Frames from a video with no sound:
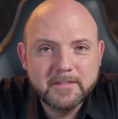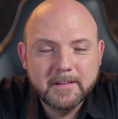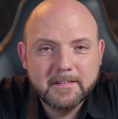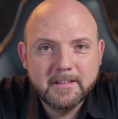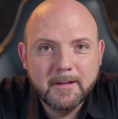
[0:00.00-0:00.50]

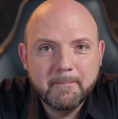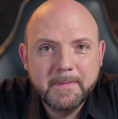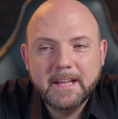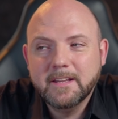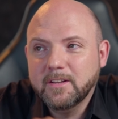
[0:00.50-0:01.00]
system
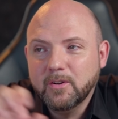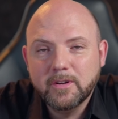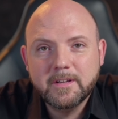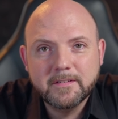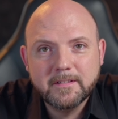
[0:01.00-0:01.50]
and a new
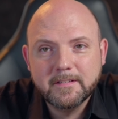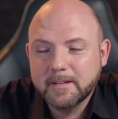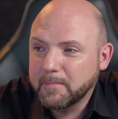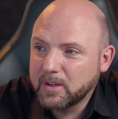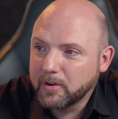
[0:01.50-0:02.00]

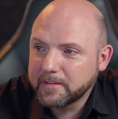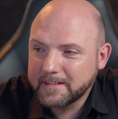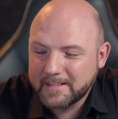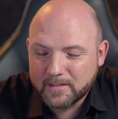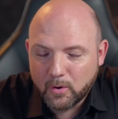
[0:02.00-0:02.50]
ecosystem because
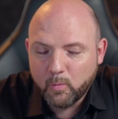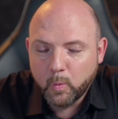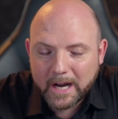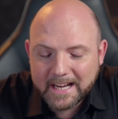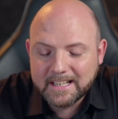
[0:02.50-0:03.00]
it's so
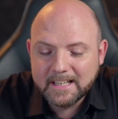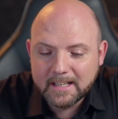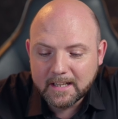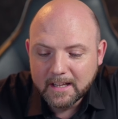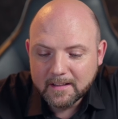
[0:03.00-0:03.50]

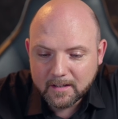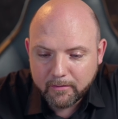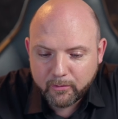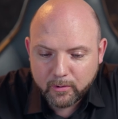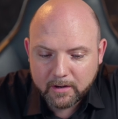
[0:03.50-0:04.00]
widely
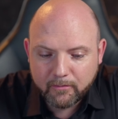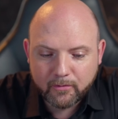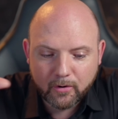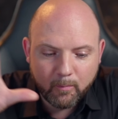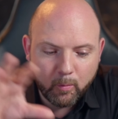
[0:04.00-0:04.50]
different
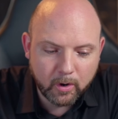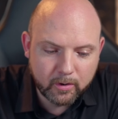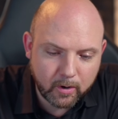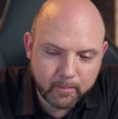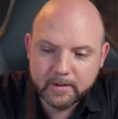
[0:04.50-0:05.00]
from one
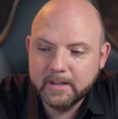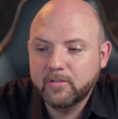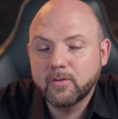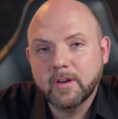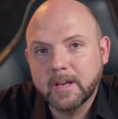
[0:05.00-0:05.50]
company
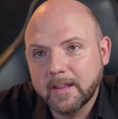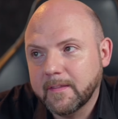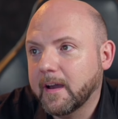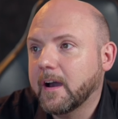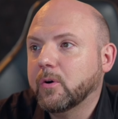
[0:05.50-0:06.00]
to
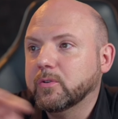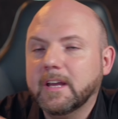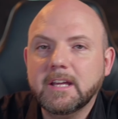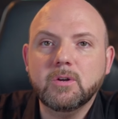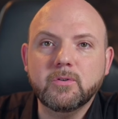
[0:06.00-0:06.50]
another, how
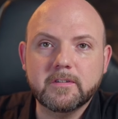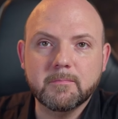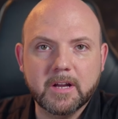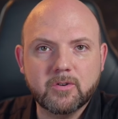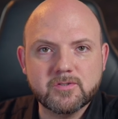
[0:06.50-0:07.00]
they use the
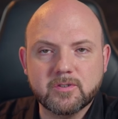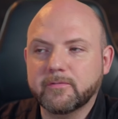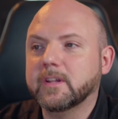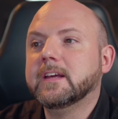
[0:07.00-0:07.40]
Microsoft